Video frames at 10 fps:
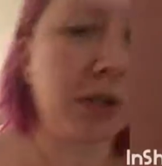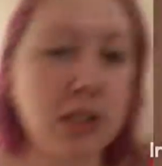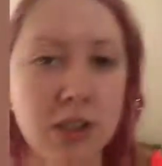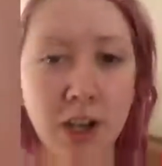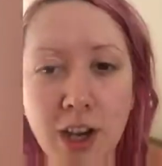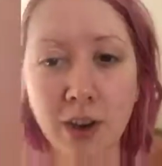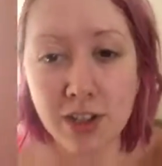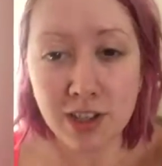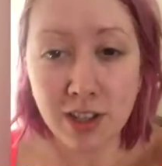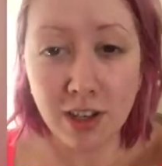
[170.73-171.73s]
So I'm
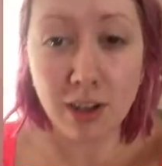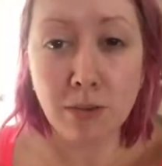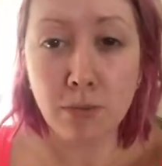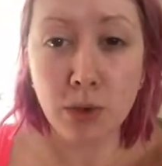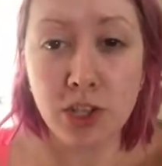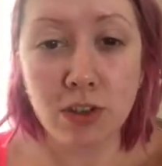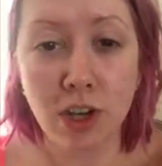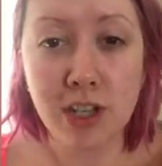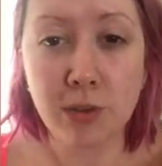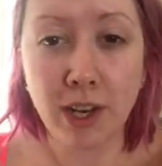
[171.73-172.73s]
just going to
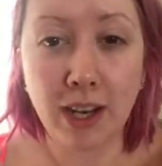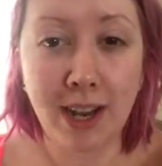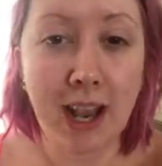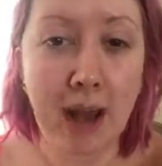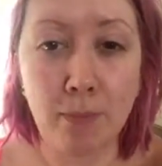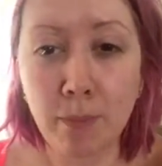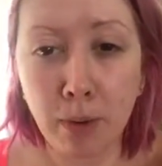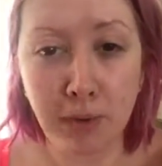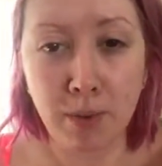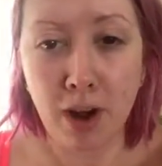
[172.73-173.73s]
moisturise quickly and
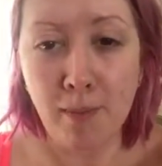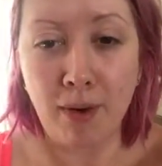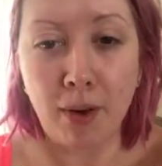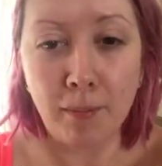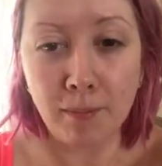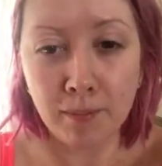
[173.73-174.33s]
pop the primer on.